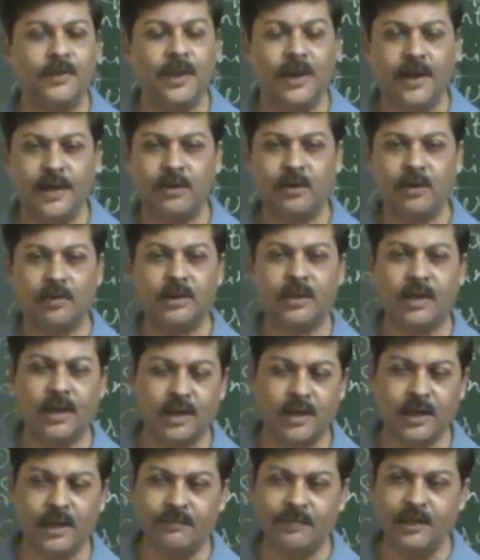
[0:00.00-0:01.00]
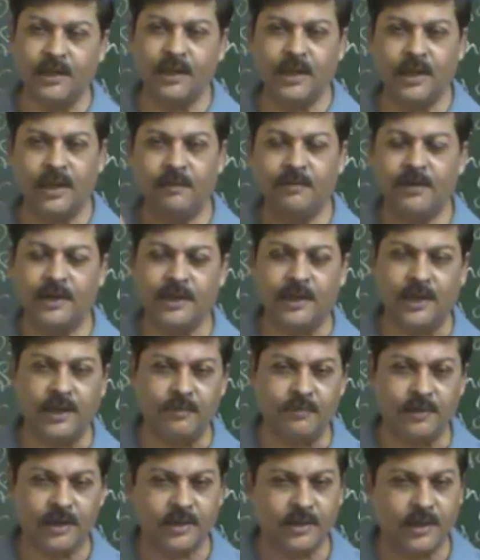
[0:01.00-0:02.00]
and on the arrival he will
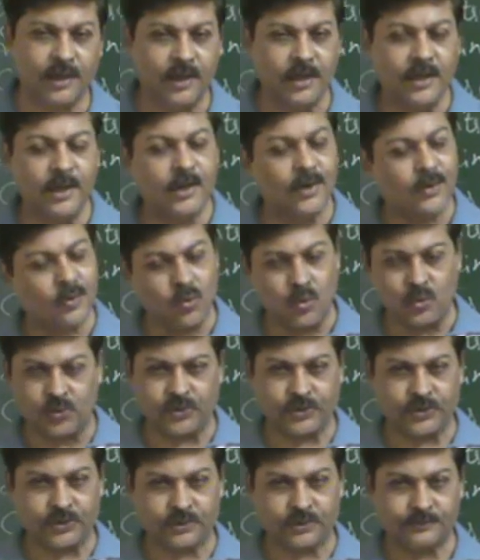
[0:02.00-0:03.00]
deliver the goods.